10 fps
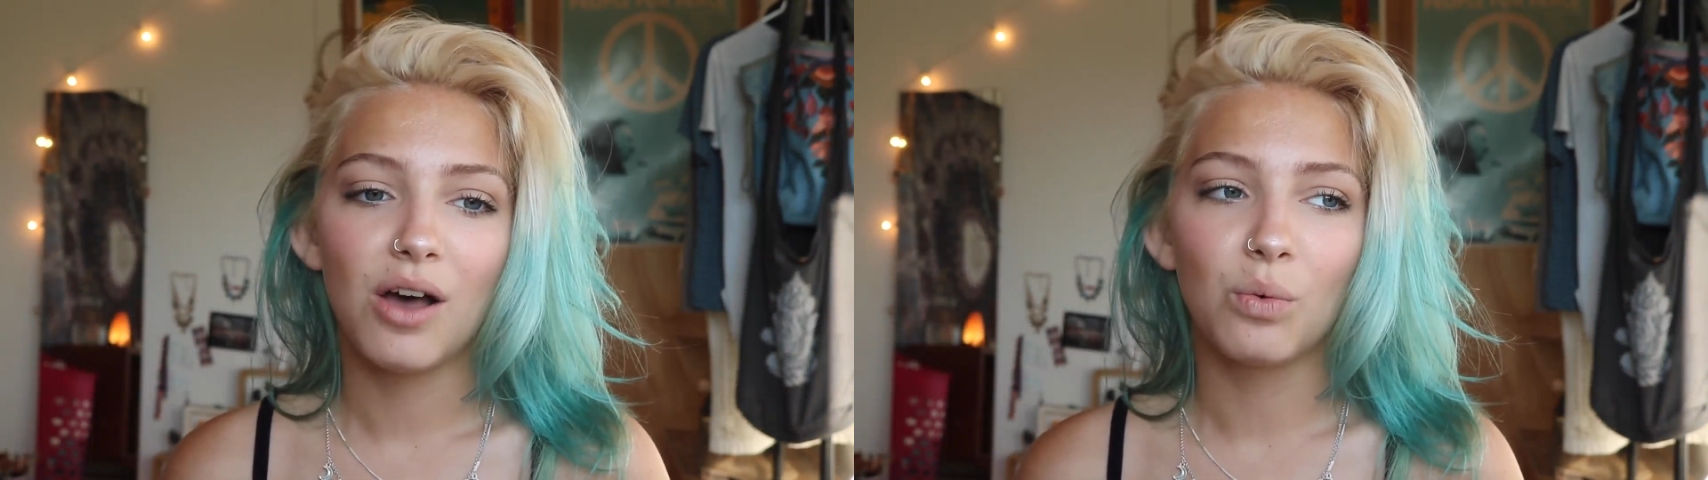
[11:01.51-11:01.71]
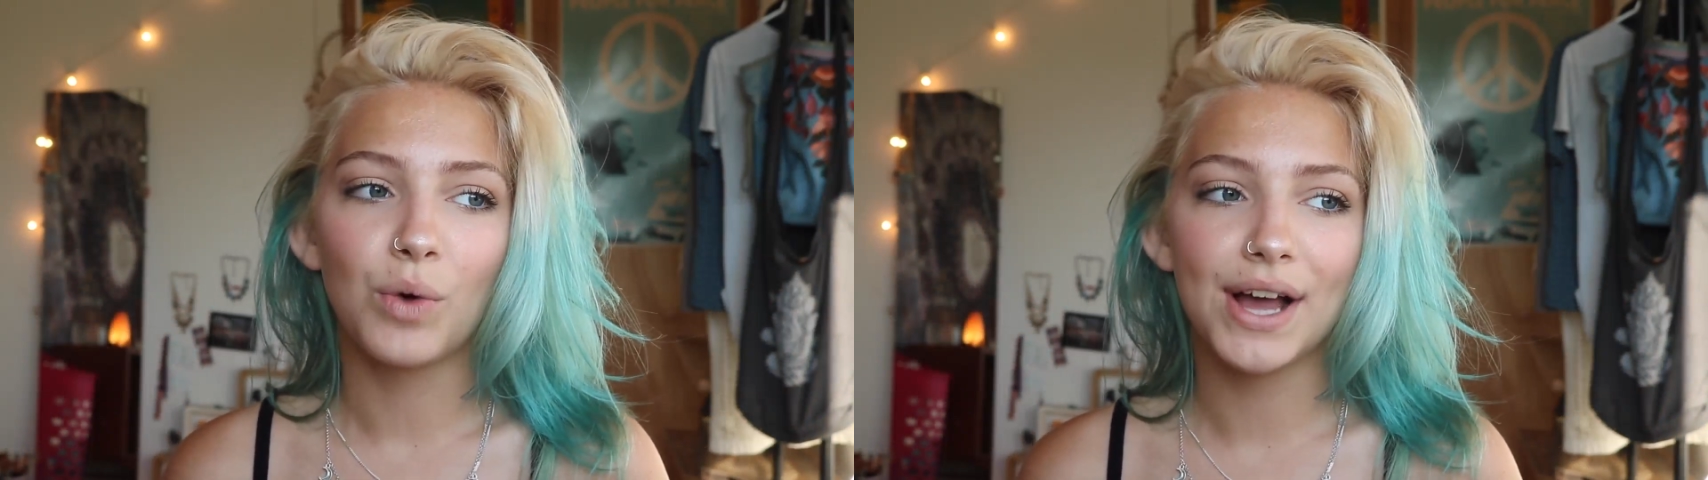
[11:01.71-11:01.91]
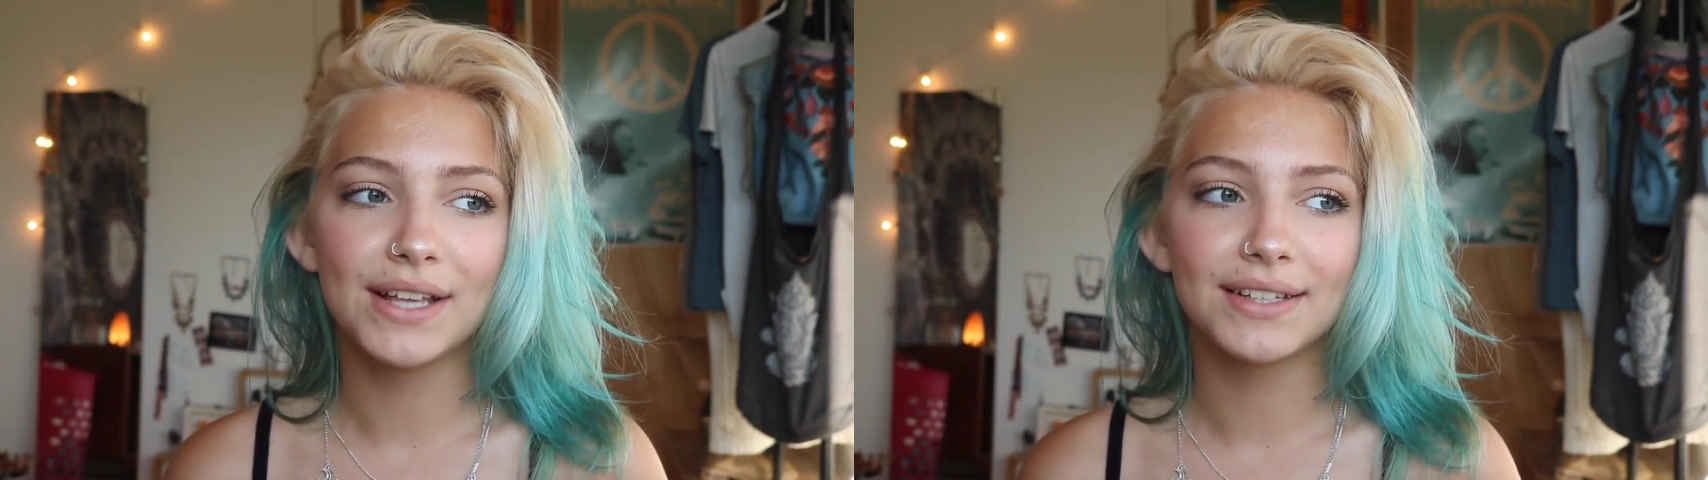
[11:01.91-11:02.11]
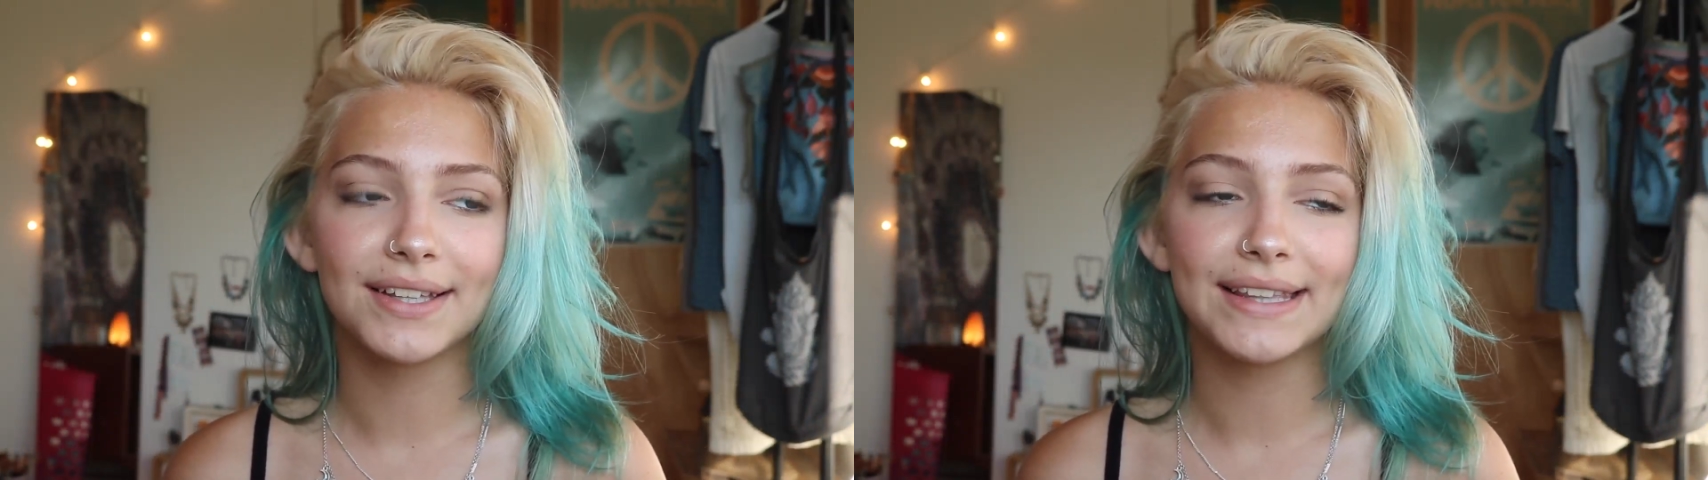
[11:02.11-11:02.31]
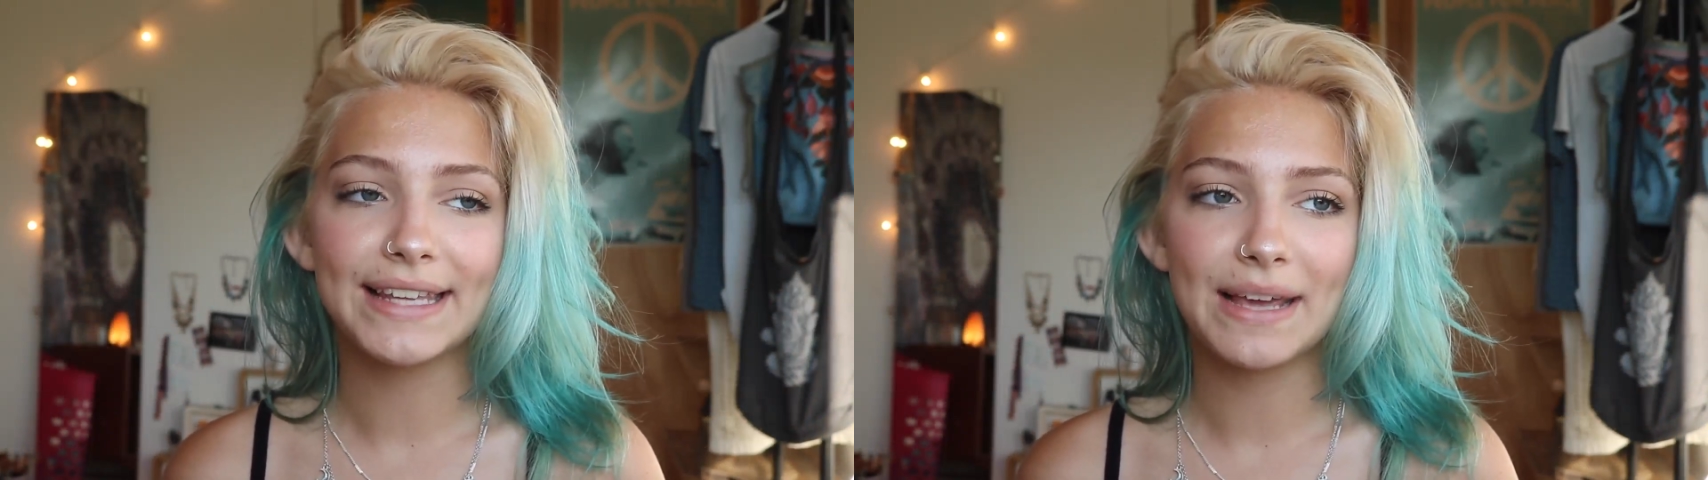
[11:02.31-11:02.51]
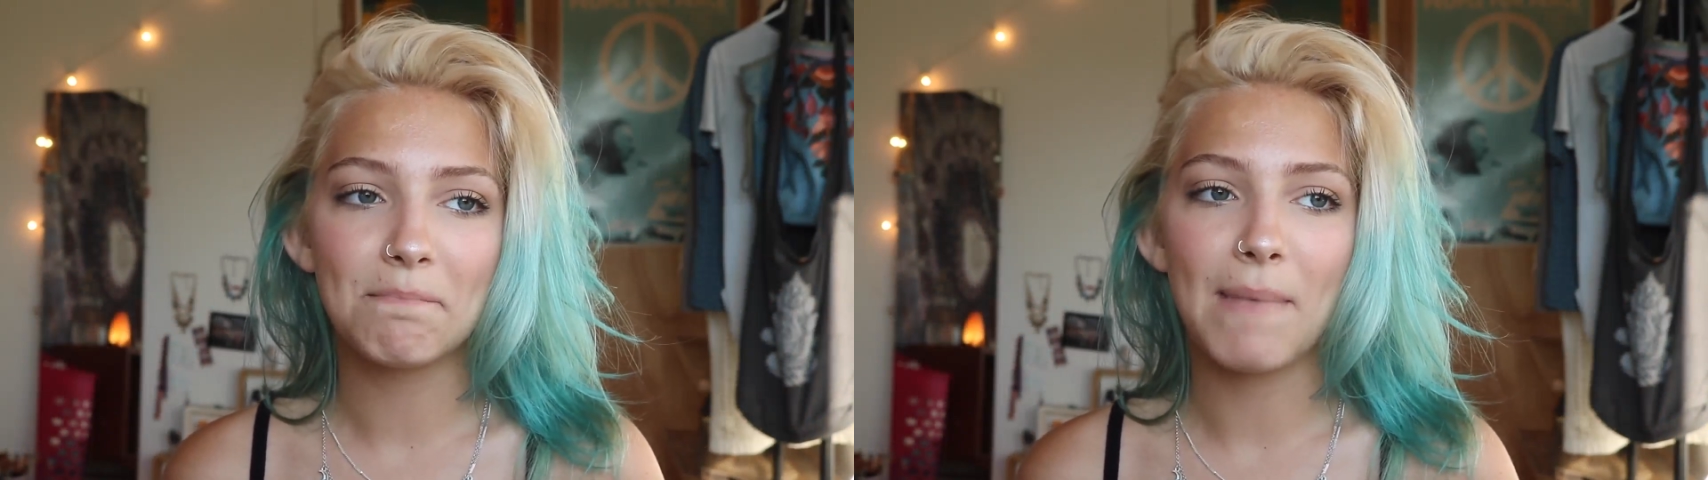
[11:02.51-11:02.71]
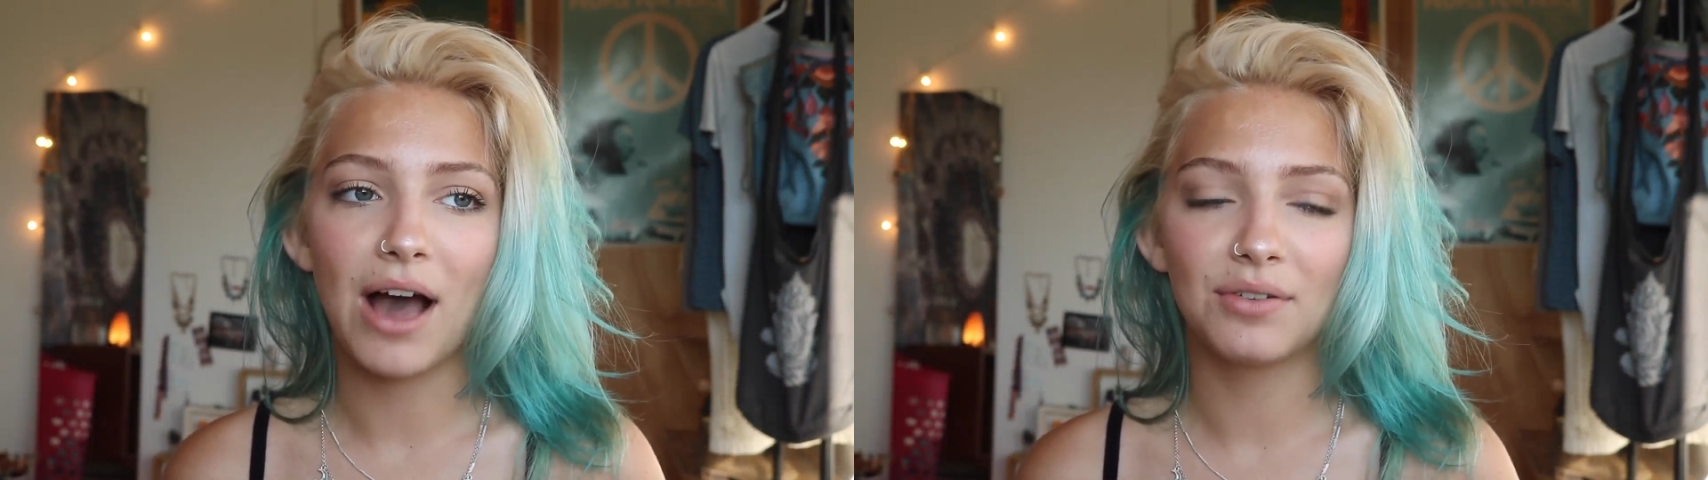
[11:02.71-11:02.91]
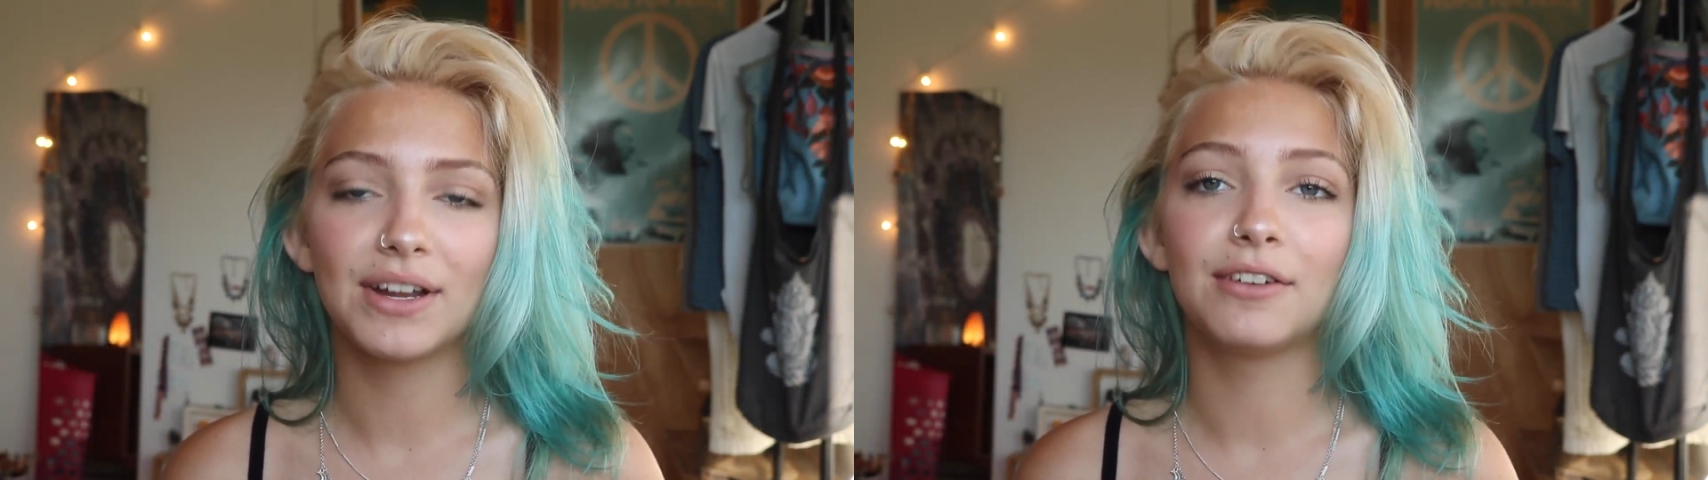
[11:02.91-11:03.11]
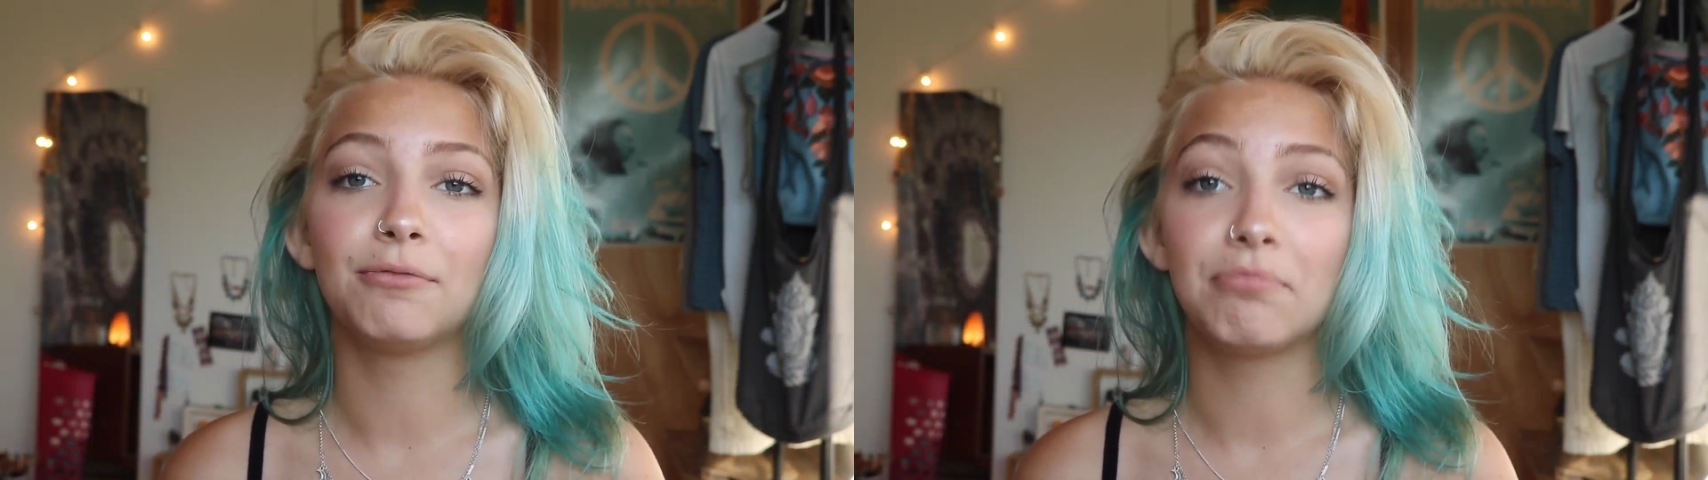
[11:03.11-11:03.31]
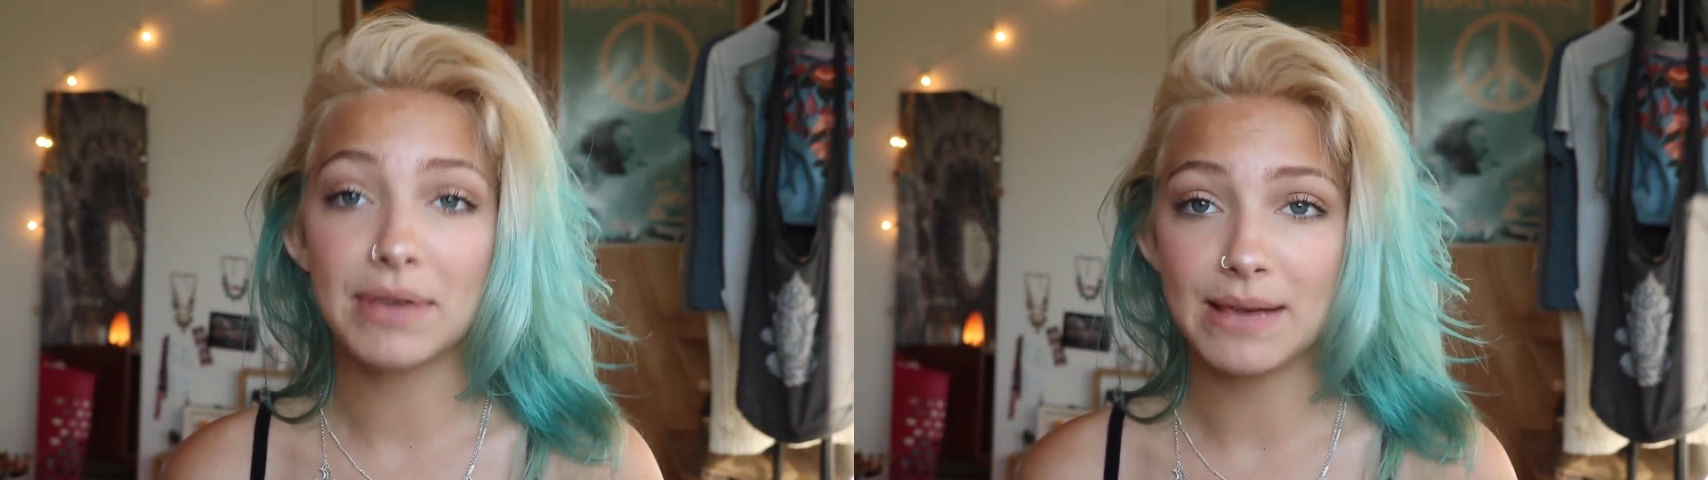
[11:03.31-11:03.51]
was the amount
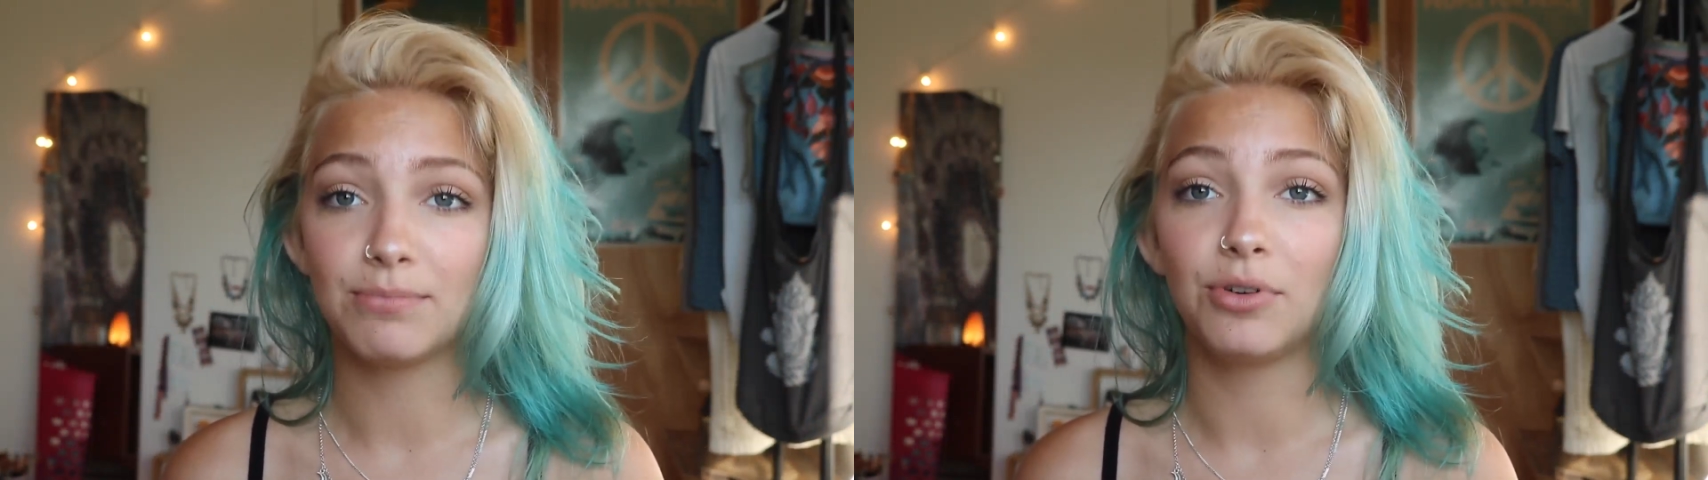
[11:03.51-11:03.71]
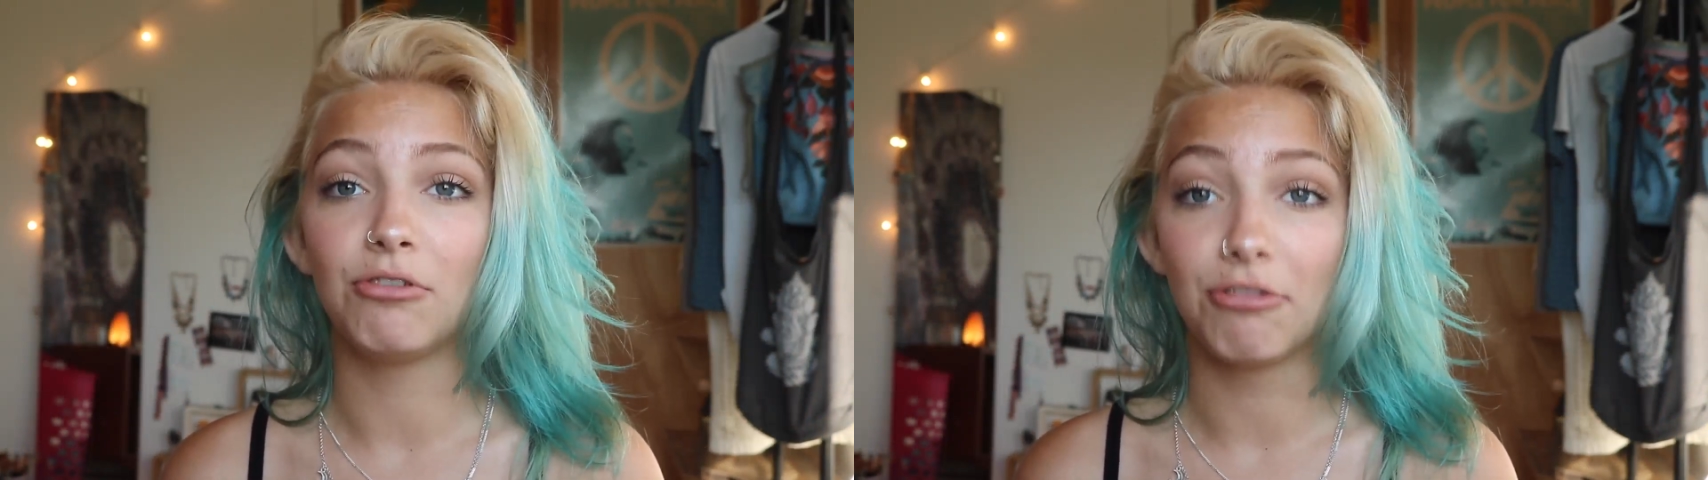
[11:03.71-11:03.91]
of people